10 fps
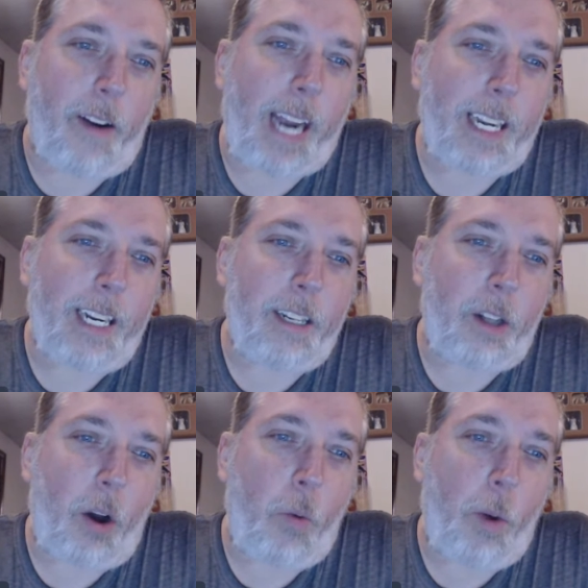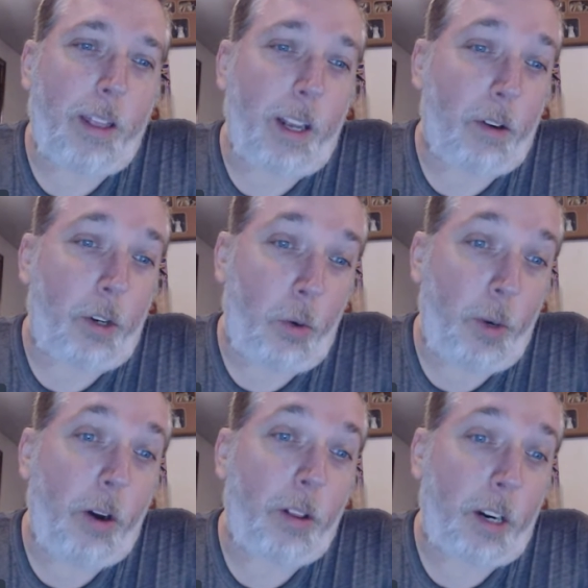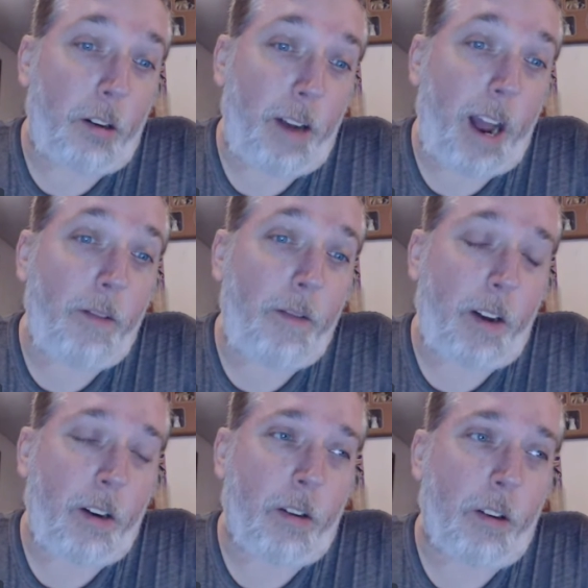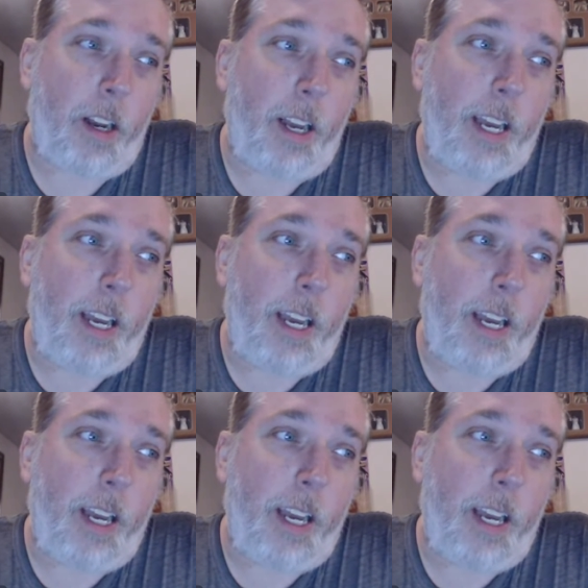acting as though what they're doing on the crowdfunder